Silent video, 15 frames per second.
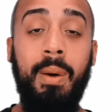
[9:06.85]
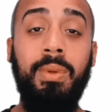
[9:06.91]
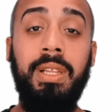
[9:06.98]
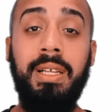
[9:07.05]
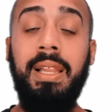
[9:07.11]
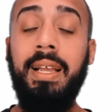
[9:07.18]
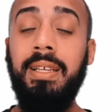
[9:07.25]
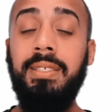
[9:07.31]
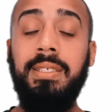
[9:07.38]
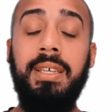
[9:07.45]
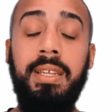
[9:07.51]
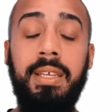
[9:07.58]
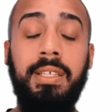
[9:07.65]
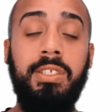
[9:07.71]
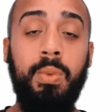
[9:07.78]
I will look like a
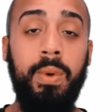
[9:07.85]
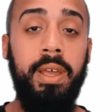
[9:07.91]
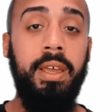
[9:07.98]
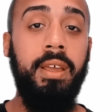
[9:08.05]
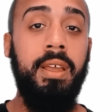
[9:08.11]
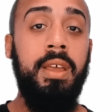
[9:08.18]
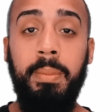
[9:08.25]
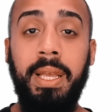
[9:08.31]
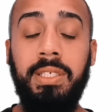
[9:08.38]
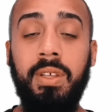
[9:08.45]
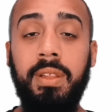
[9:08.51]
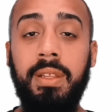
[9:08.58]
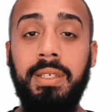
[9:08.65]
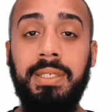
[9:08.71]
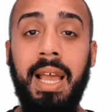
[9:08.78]
skinny twig based
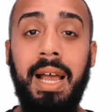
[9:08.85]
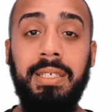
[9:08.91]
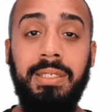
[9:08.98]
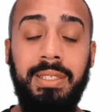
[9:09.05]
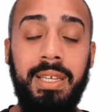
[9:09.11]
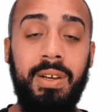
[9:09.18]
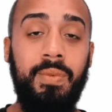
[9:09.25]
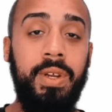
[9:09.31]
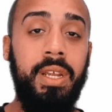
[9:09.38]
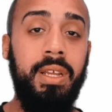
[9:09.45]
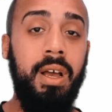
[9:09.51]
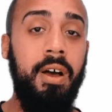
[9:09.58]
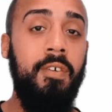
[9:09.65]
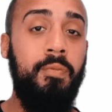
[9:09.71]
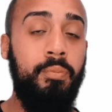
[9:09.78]
on this guy's
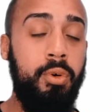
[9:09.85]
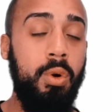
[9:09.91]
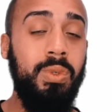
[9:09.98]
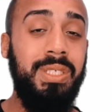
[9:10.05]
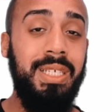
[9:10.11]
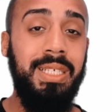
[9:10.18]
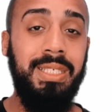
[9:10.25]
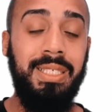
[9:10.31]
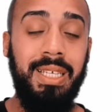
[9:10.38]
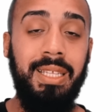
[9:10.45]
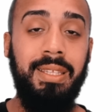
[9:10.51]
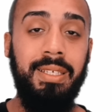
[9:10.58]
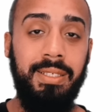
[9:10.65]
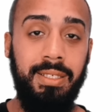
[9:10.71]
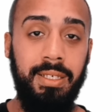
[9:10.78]
theory of protein
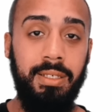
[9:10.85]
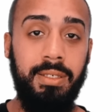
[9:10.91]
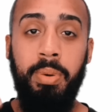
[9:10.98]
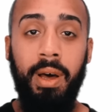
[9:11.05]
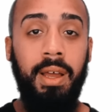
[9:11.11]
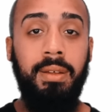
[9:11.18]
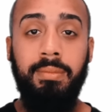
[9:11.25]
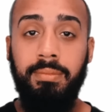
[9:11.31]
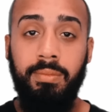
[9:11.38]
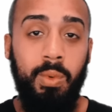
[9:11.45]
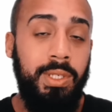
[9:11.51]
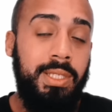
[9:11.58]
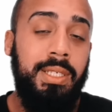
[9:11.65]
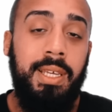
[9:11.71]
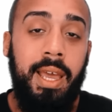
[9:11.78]
synthesis. But
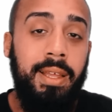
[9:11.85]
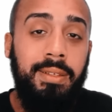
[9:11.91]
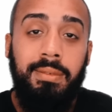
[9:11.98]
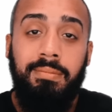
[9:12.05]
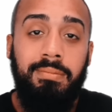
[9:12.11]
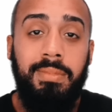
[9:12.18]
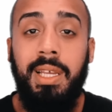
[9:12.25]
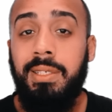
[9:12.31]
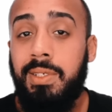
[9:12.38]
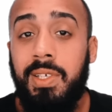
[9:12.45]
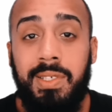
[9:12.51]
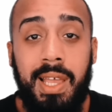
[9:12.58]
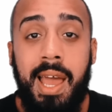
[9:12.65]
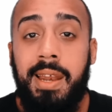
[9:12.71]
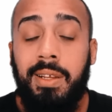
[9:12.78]
once again, that's
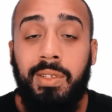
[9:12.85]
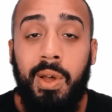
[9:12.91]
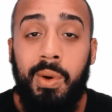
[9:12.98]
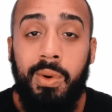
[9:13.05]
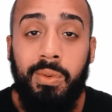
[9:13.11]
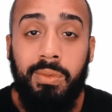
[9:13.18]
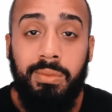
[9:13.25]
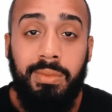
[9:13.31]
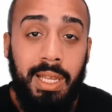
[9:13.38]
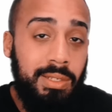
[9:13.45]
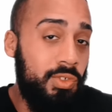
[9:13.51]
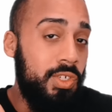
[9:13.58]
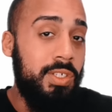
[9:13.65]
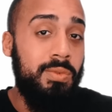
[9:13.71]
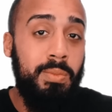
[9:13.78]
just anecdotal.
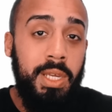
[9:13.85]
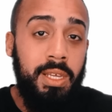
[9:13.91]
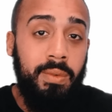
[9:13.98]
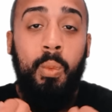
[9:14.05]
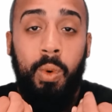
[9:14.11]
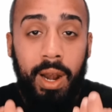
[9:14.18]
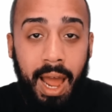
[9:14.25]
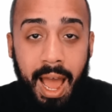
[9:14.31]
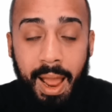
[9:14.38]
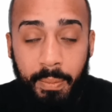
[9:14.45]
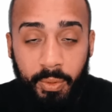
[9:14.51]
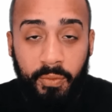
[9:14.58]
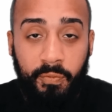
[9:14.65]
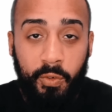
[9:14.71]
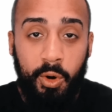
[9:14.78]
That's just me. What I
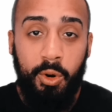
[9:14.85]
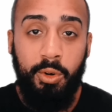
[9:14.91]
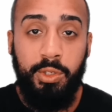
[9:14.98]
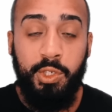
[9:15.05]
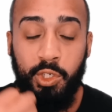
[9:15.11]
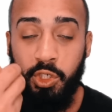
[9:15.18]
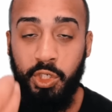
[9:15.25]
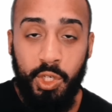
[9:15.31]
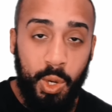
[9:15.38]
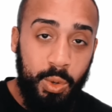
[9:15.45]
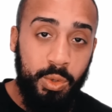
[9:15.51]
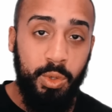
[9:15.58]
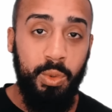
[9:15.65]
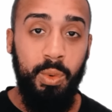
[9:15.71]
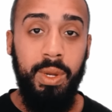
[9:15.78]
prefer to
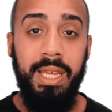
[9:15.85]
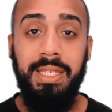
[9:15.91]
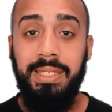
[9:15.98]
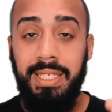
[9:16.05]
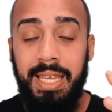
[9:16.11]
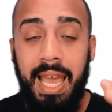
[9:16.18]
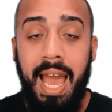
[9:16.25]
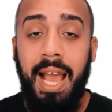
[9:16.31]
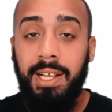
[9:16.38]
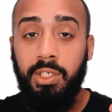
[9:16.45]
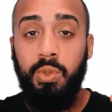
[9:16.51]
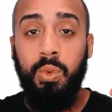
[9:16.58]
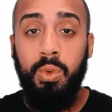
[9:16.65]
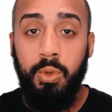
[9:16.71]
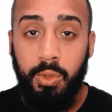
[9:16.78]
show you is the
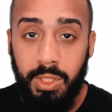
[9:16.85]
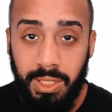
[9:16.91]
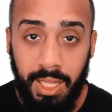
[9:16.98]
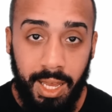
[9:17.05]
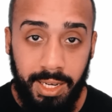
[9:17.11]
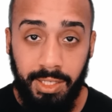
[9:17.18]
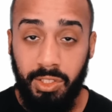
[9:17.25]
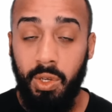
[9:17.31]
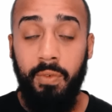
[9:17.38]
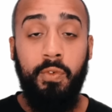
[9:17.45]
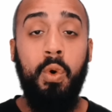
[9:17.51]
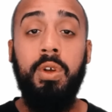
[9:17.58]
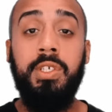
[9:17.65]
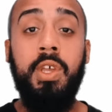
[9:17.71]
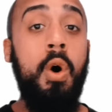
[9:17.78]
actual study. So of
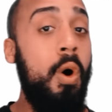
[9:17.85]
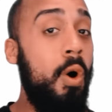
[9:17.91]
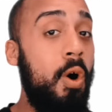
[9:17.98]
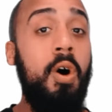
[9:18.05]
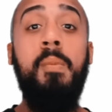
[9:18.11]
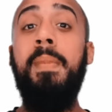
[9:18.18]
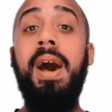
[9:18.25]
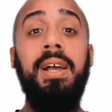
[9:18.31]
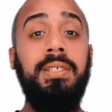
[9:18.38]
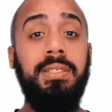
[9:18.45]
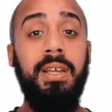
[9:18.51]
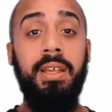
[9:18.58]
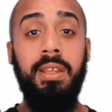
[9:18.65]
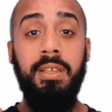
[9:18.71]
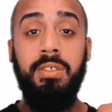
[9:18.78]
course, all my
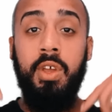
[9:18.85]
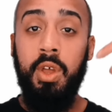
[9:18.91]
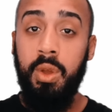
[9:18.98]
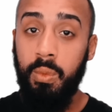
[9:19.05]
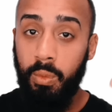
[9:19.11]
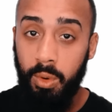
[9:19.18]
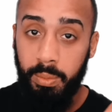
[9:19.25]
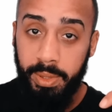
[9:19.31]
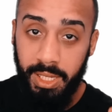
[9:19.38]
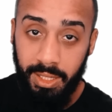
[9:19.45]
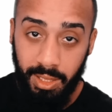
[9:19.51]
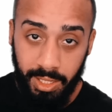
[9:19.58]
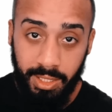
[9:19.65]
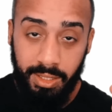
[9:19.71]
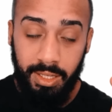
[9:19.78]
studies will be
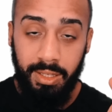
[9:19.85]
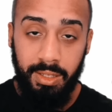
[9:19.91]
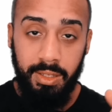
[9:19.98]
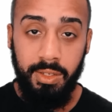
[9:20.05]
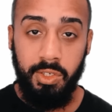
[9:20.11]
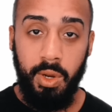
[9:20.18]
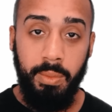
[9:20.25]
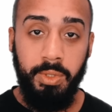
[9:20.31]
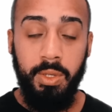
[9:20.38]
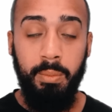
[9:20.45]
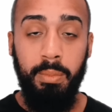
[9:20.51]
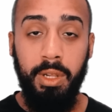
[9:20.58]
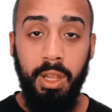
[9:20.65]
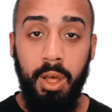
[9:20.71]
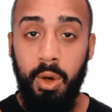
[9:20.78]
linked in the
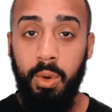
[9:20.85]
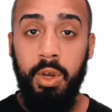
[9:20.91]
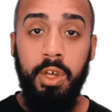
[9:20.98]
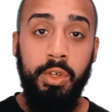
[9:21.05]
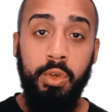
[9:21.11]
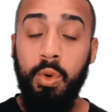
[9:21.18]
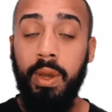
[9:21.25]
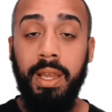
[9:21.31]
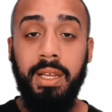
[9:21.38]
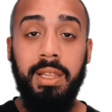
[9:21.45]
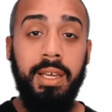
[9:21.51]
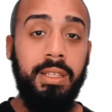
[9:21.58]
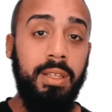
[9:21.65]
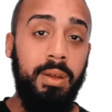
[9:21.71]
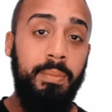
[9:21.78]
description below. You can
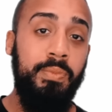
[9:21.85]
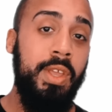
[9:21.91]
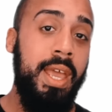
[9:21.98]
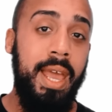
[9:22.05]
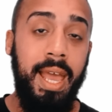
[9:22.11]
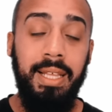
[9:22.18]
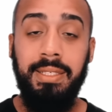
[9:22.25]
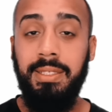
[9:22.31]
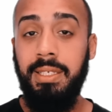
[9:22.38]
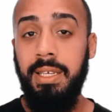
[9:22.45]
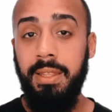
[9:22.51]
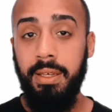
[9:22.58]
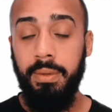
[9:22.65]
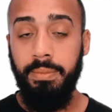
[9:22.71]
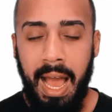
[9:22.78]
click them and
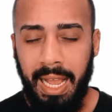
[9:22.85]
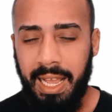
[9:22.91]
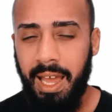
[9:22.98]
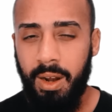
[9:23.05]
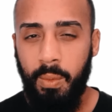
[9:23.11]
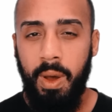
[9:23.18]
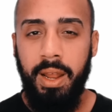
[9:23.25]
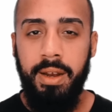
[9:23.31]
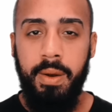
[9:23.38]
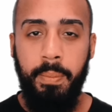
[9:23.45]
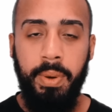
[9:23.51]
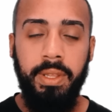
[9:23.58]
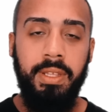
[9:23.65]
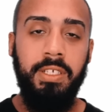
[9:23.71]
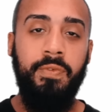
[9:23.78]
see them. I kind of wanted to
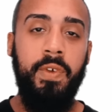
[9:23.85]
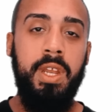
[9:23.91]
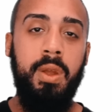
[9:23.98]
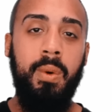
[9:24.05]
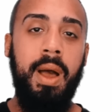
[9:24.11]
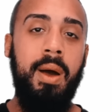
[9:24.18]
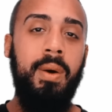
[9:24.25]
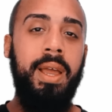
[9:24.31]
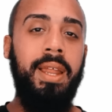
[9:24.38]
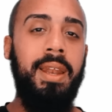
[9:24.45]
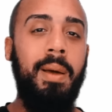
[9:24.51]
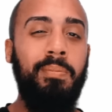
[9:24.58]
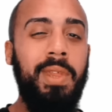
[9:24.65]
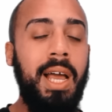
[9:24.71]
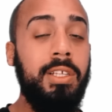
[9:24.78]
put this video out,
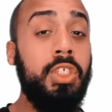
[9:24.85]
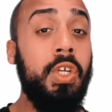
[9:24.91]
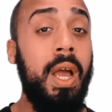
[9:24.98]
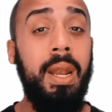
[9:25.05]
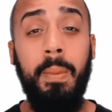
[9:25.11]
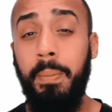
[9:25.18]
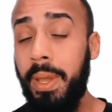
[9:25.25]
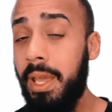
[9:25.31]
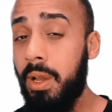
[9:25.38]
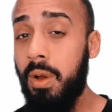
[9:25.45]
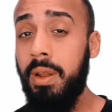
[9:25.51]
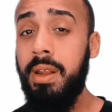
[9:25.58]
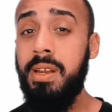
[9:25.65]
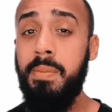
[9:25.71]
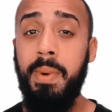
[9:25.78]
and I'm not trying to pick
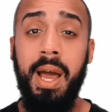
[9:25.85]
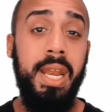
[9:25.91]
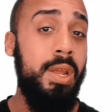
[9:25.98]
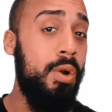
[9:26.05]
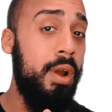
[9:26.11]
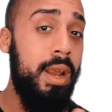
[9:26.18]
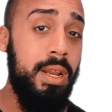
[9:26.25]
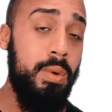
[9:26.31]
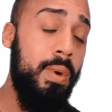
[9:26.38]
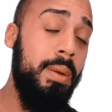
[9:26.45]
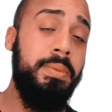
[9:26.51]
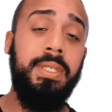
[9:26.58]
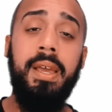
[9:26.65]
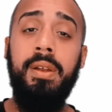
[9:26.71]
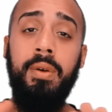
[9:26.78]
on anybody or any
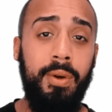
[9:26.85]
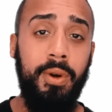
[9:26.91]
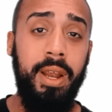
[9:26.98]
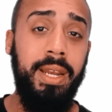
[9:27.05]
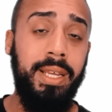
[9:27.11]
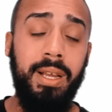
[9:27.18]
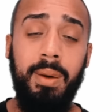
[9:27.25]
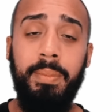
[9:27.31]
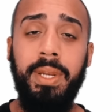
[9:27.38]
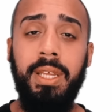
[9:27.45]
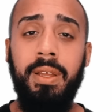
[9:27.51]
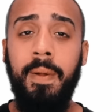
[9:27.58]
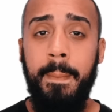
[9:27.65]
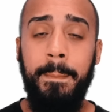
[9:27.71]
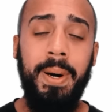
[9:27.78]
website or any
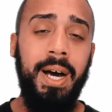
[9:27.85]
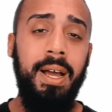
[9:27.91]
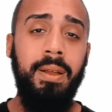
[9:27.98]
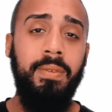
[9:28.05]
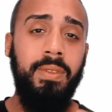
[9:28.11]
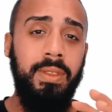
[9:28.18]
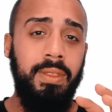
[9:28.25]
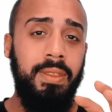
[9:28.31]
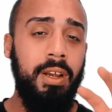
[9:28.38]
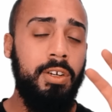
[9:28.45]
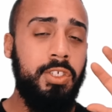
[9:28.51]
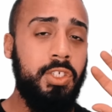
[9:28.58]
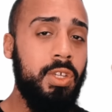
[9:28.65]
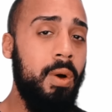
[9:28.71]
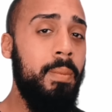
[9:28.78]
company, but there are
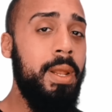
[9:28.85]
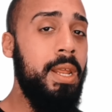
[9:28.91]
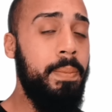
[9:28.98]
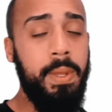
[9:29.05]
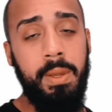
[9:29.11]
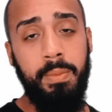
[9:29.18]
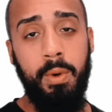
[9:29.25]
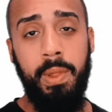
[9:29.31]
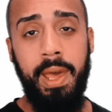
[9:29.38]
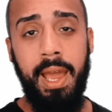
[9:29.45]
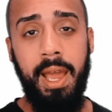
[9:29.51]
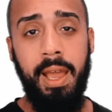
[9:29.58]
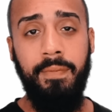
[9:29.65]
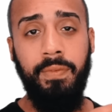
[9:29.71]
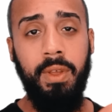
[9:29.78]
so many people that
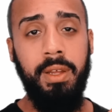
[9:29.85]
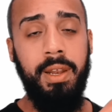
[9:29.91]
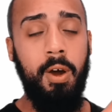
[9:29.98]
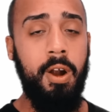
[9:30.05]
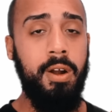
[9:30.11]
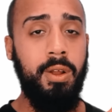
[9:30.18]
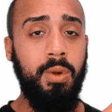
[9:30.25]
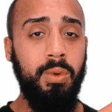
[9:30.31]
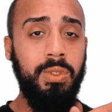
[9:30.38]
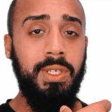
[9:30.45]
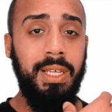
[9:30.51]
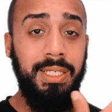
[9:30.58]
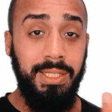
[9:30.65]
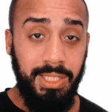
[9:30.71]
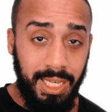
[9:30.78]
have done articles
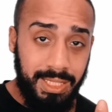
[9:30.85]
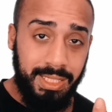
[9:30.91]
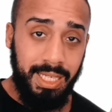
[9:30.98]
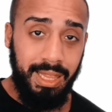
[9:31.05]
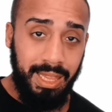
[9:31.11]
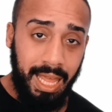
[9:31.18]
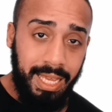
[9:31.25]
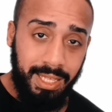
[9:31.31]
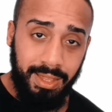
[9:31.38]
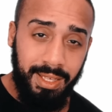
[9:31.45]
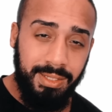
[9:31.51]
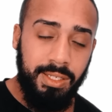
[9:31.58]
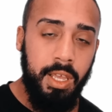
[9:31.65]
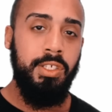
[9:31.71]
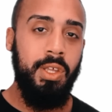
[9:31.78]
just like
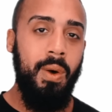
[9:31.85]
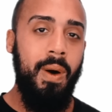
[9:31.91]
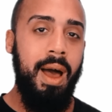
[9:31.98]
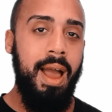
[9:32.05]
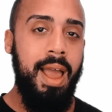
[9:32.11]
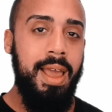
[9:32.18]
this. So